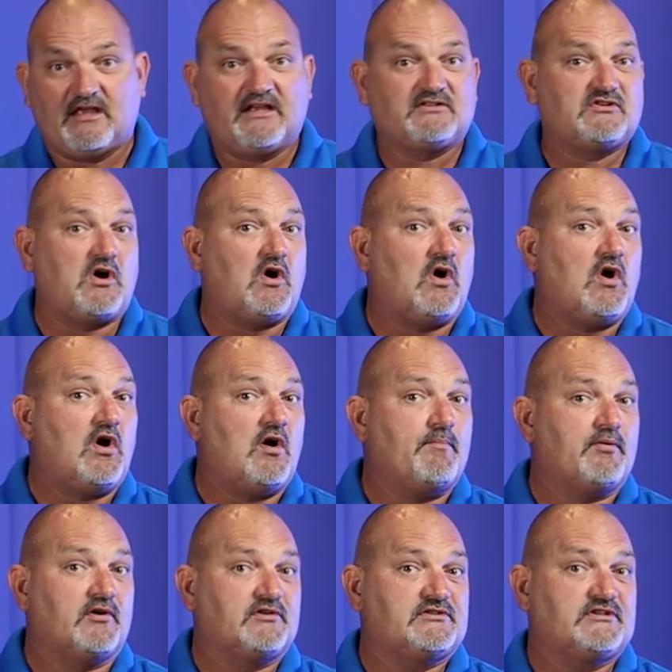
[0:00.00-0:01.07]
It's all
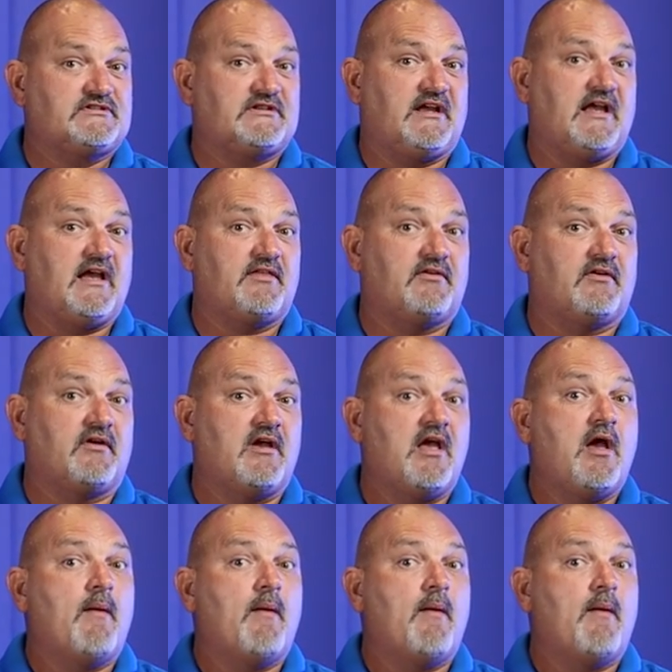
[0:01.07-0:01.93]
purchased together.